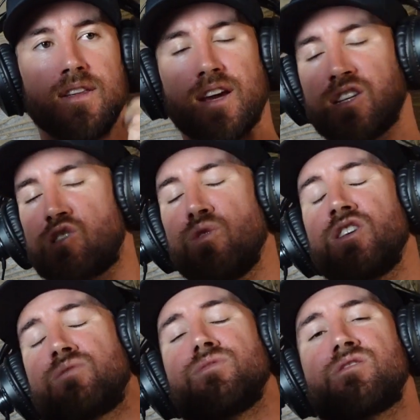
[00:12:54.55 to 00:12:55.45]
Like a
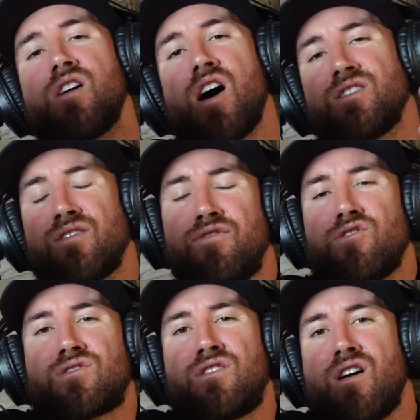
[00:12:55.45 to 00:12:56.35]
Swedish massage. It
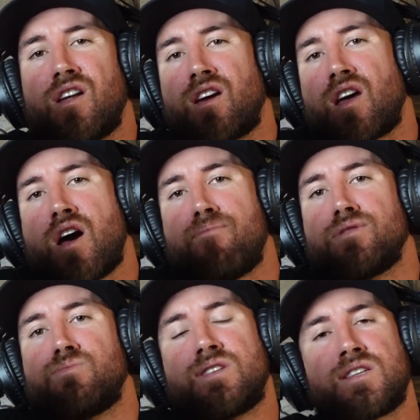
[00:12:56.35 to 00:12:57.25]
feels good. I get a
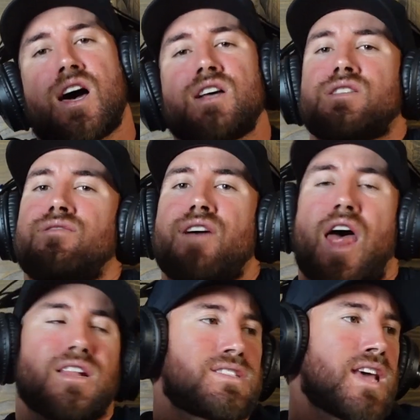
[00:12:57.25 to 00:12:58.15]
couple's massage and
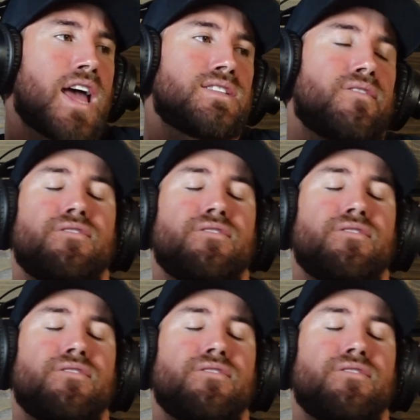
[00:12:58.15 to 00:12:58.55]
Valentine's.